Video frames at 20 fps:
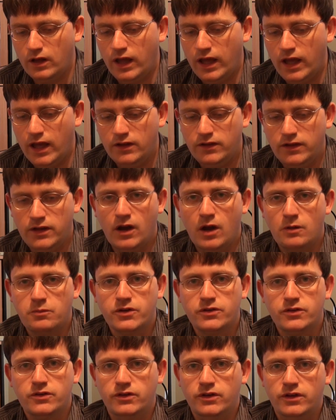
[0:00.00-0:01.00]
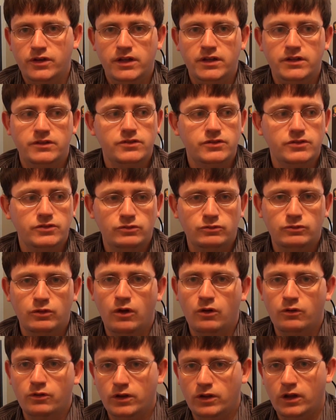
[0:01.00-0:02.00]
had the opportunity to
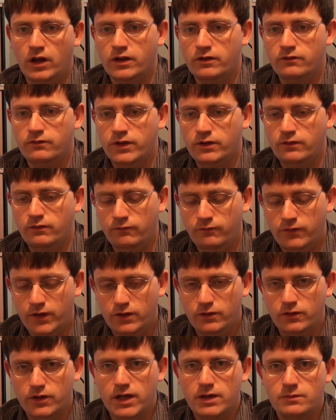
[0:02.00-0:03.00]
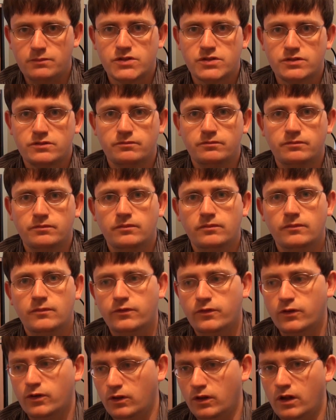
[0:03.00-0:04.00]
own a lot of video games
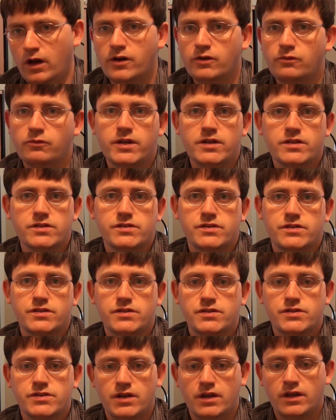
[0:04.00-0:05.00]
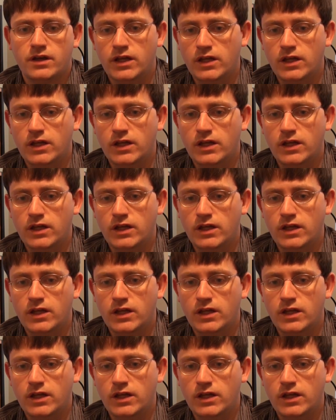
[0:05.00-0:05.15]
for a lot of reasons.